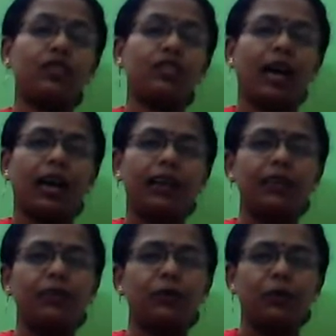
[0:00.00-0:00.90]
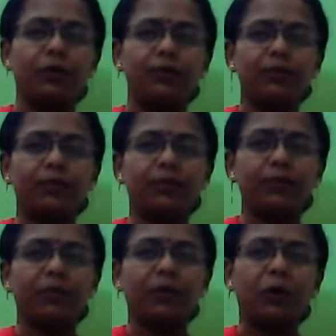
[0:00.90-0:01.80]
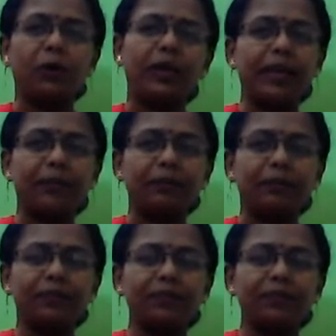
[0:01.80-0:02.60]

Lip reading: childhood. Okay?